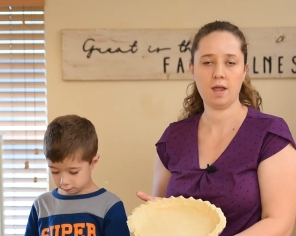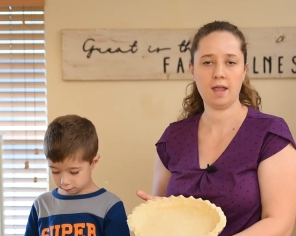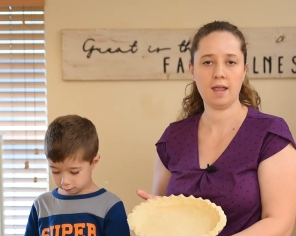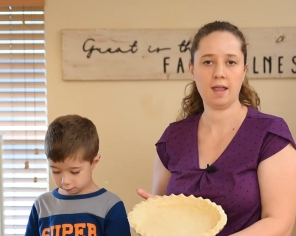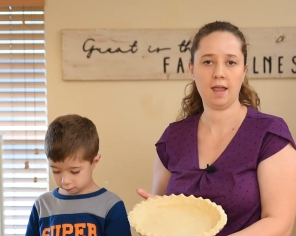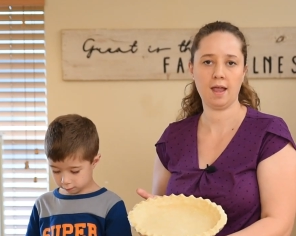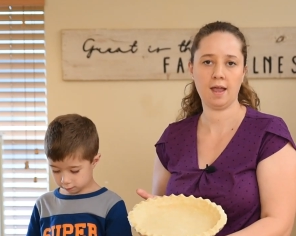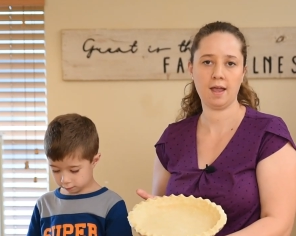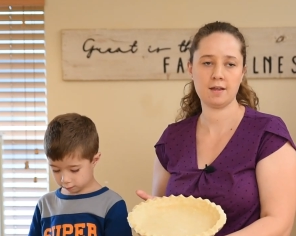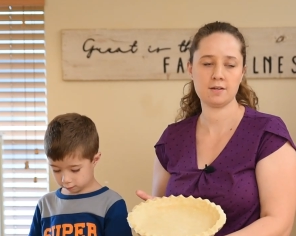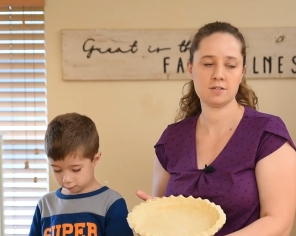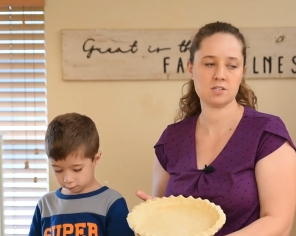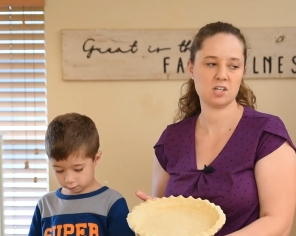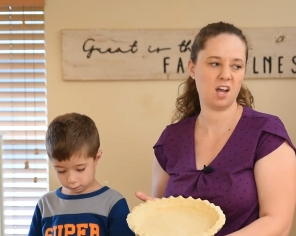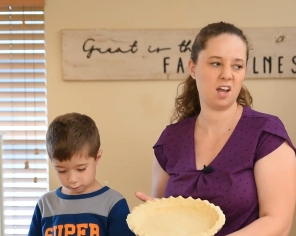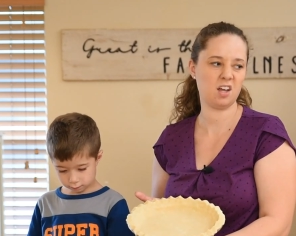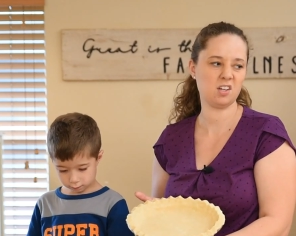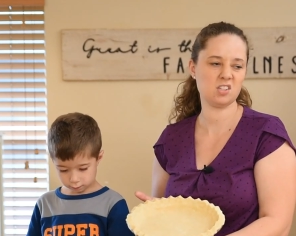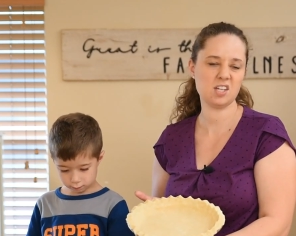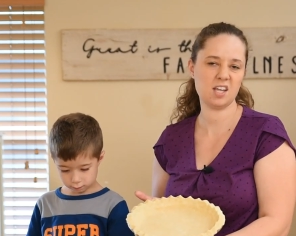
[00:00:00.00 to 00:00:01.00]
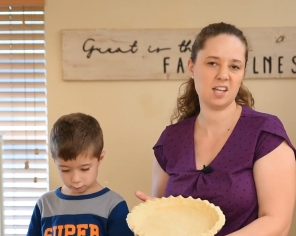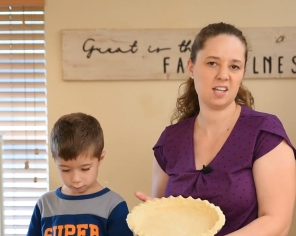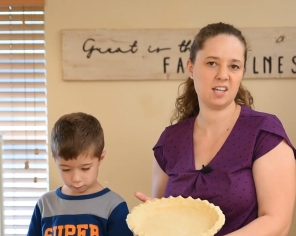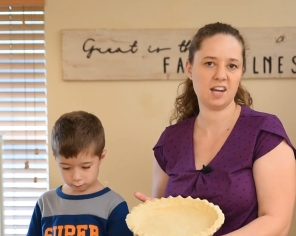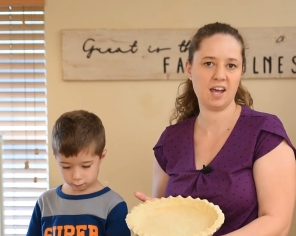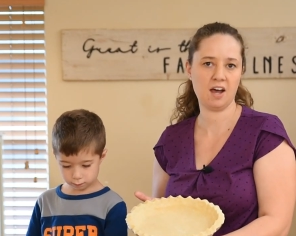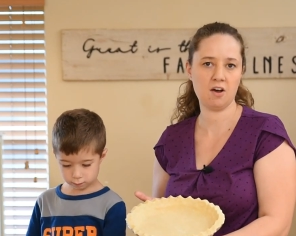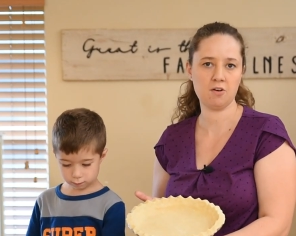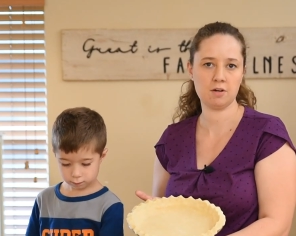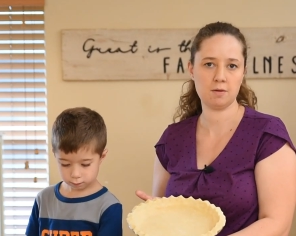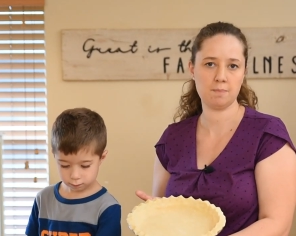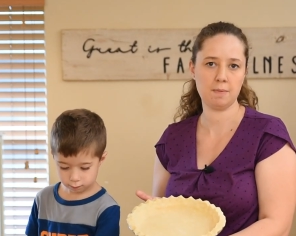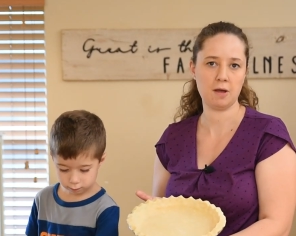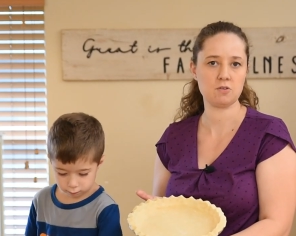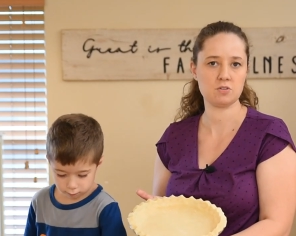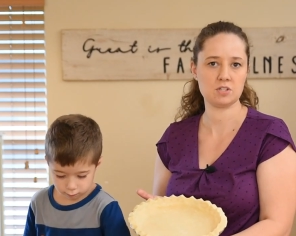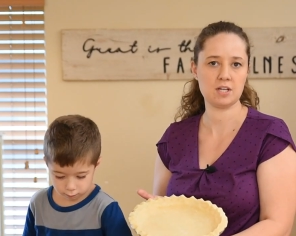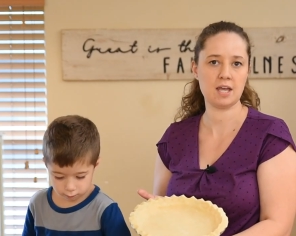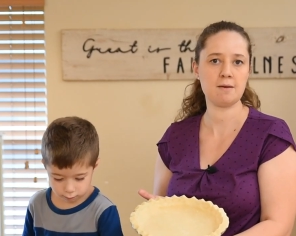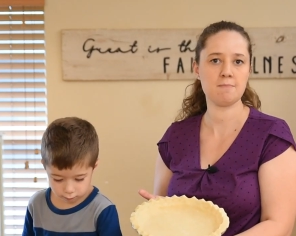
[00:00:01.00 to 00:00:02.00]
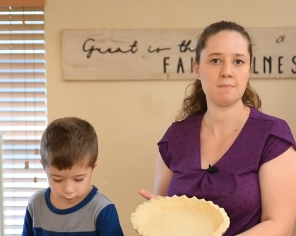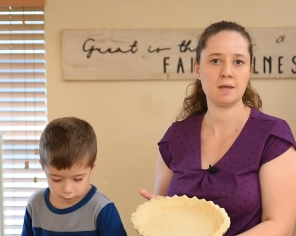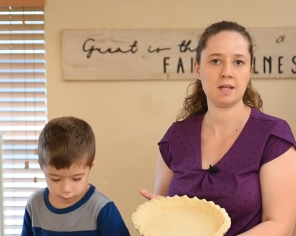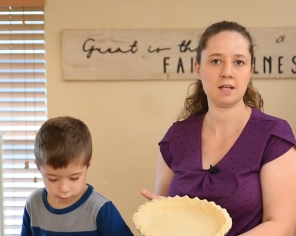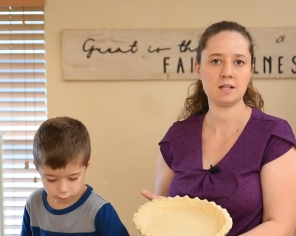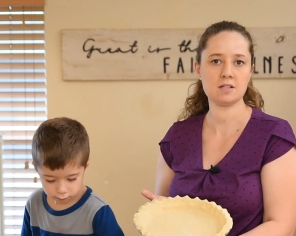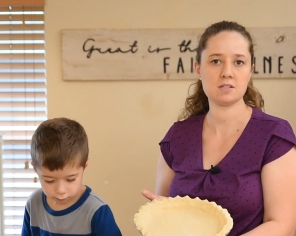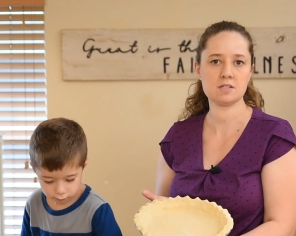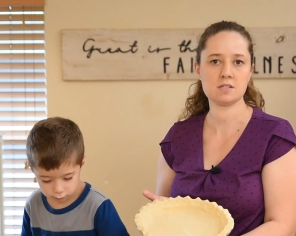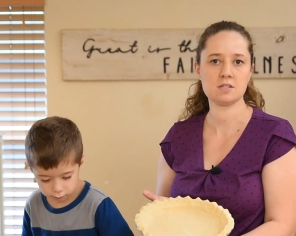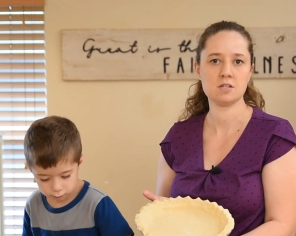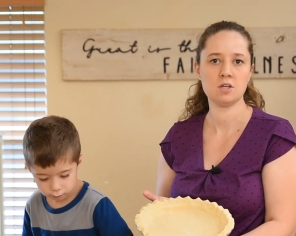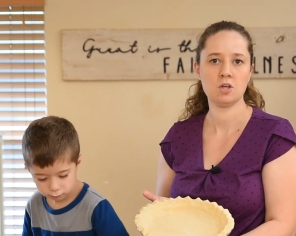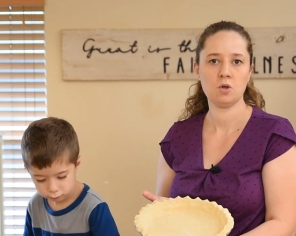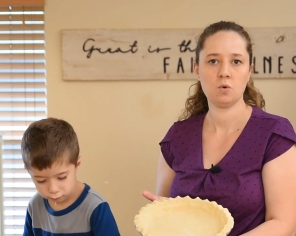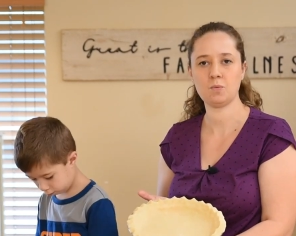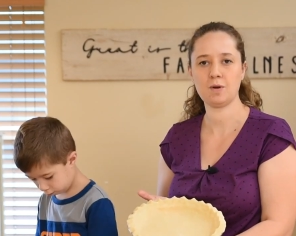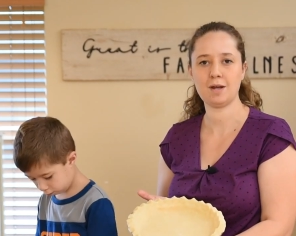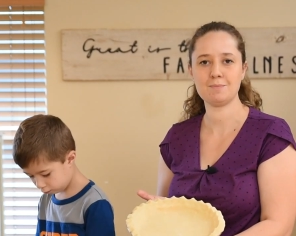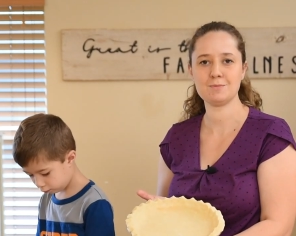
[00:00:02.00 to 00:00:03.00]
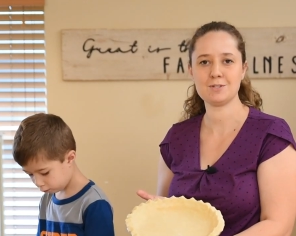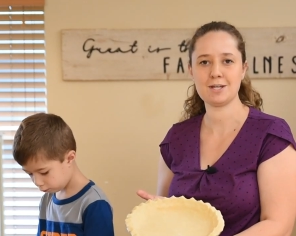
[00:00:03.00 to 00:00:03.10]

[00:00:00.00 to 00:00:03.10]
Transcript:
Speaker 1: And I'll take it out in about 10 minutes when I'm